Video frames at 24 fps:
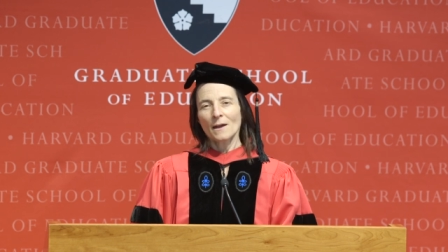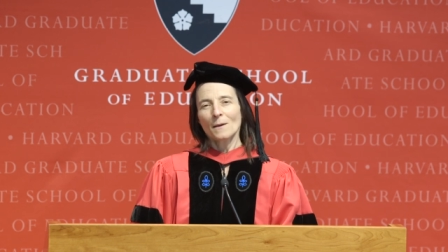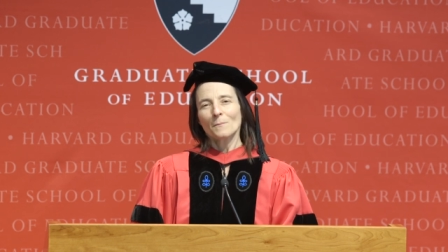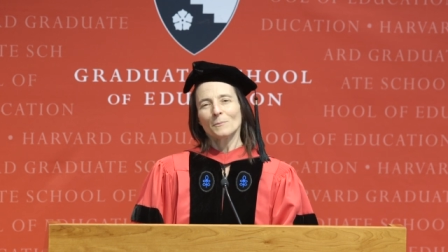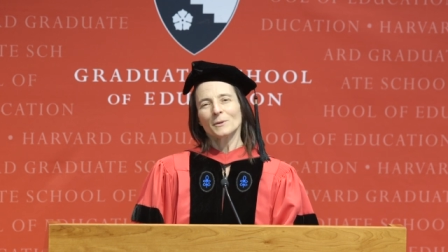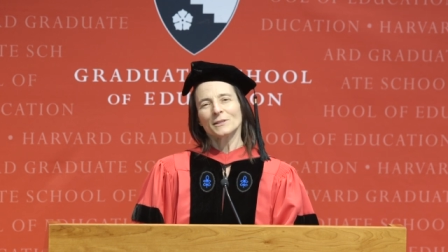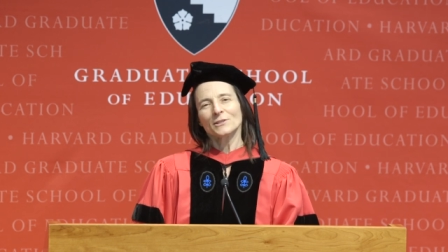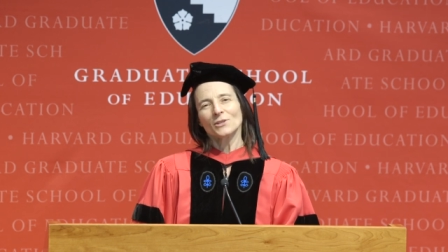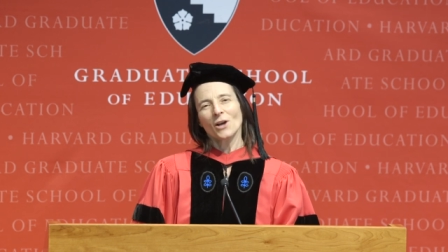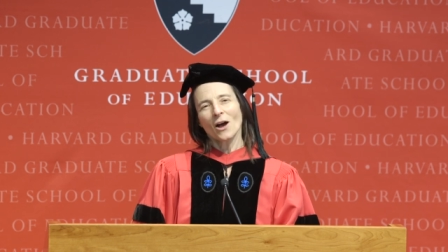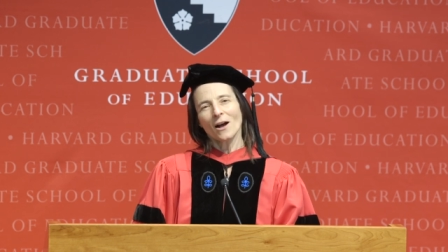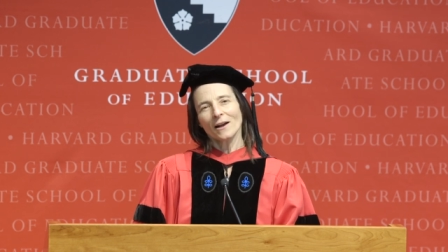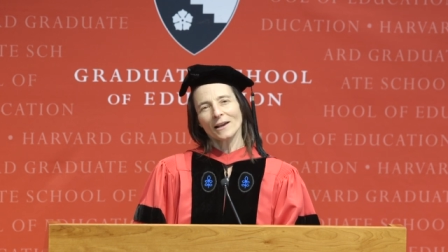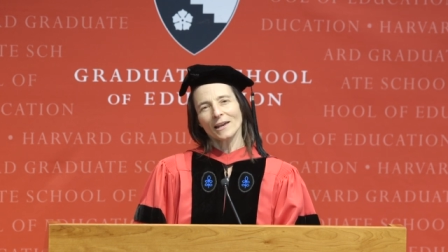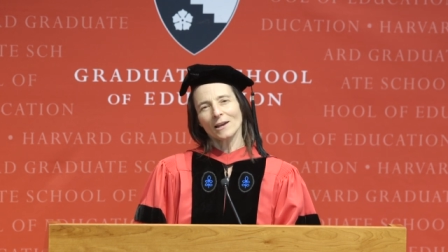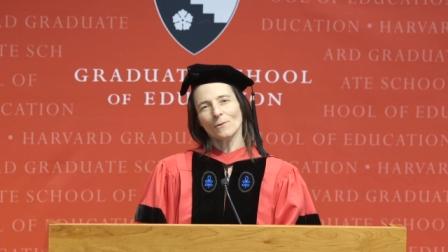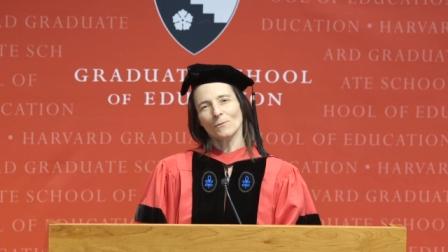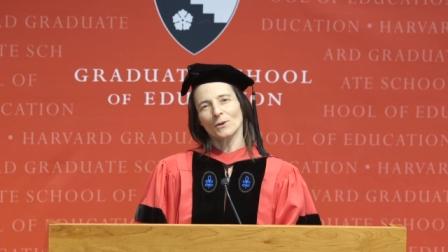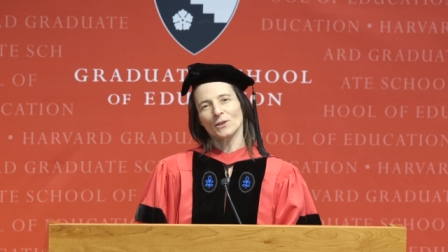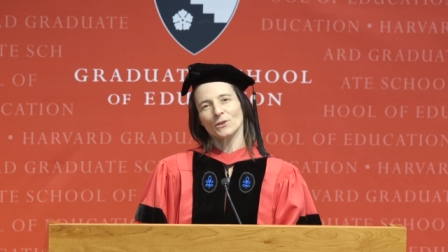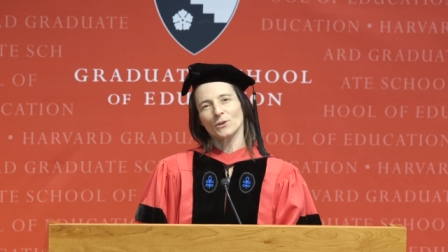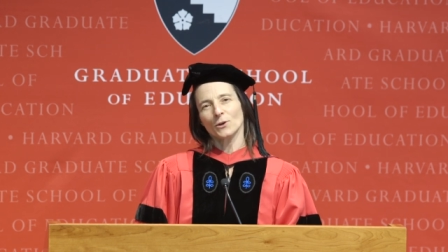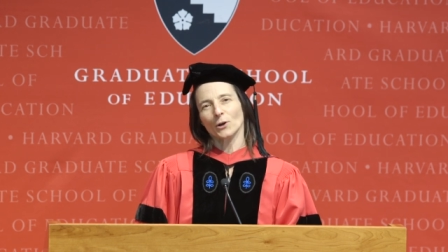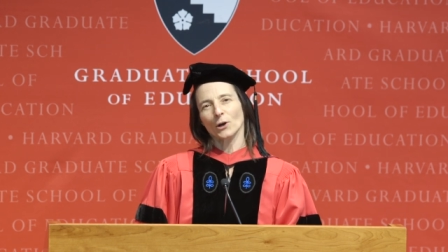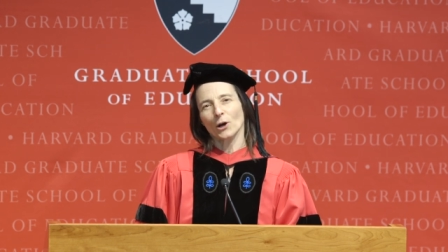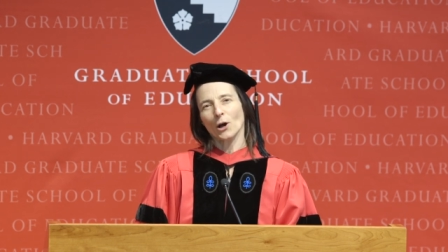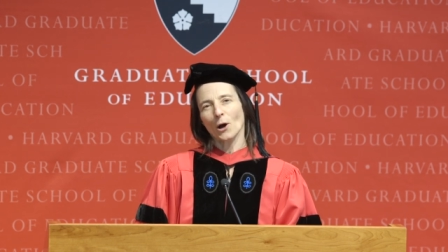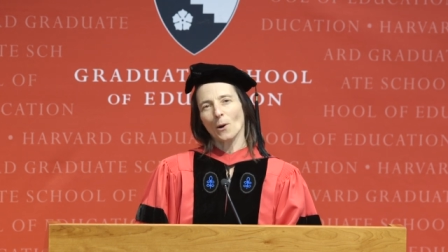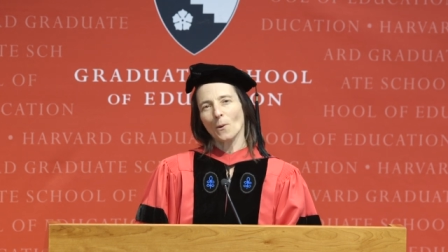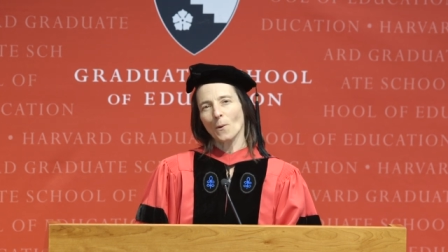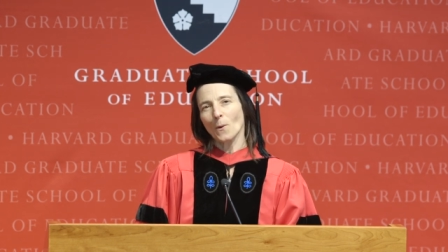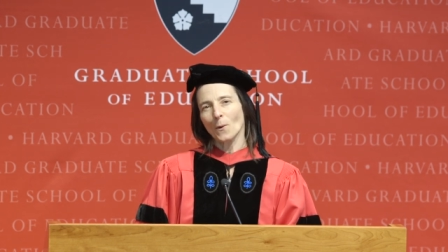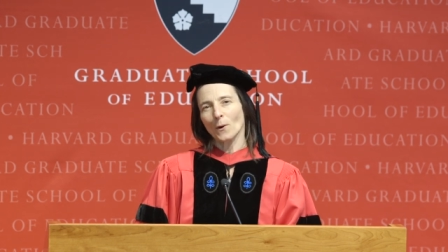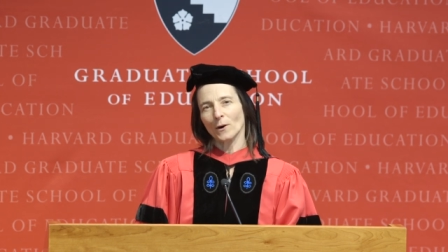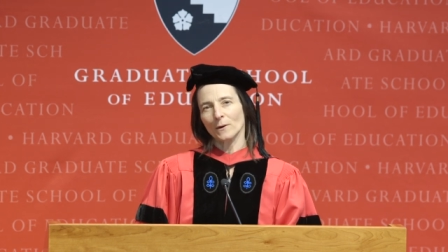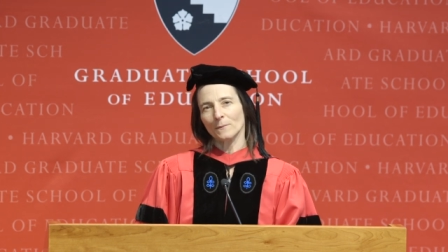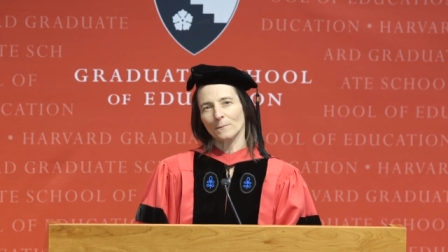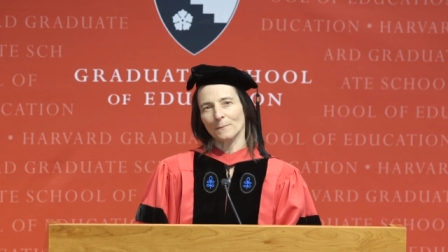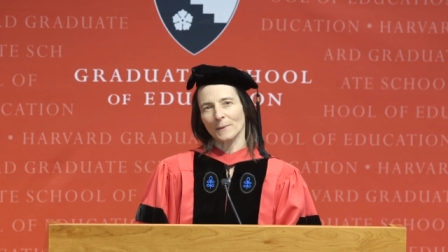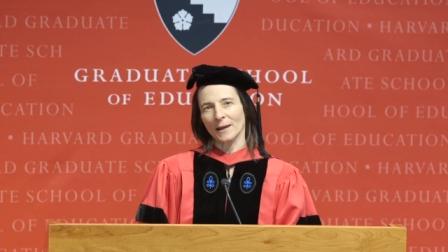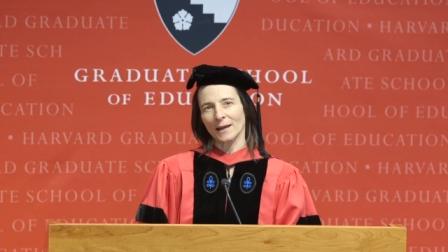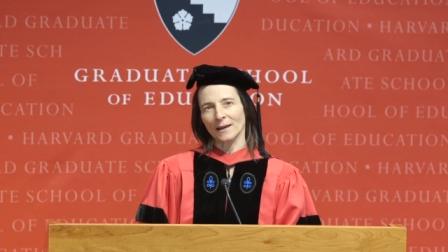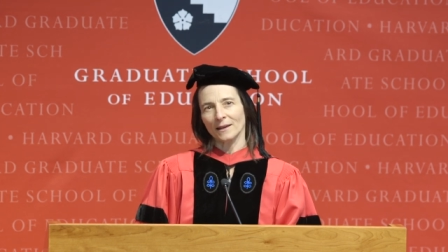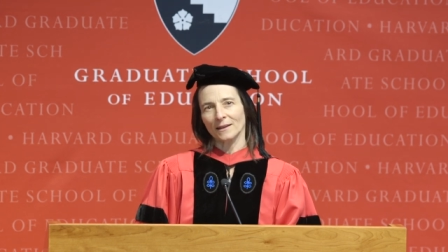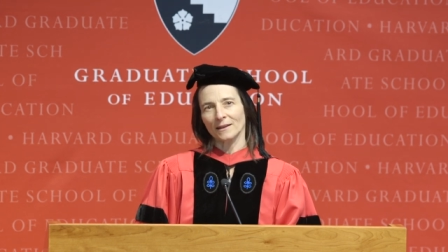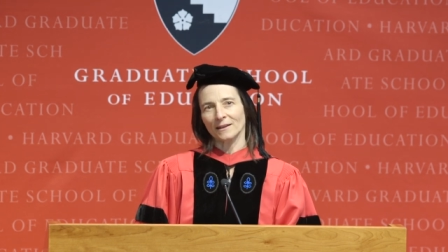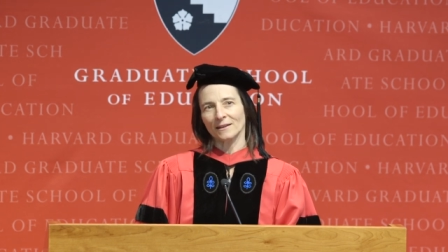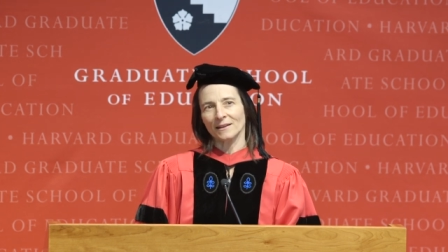But talking with your cohort
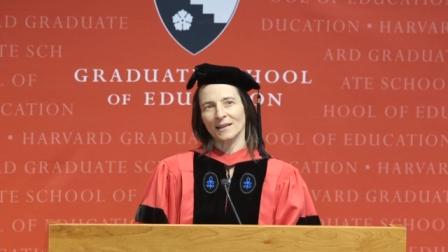mate,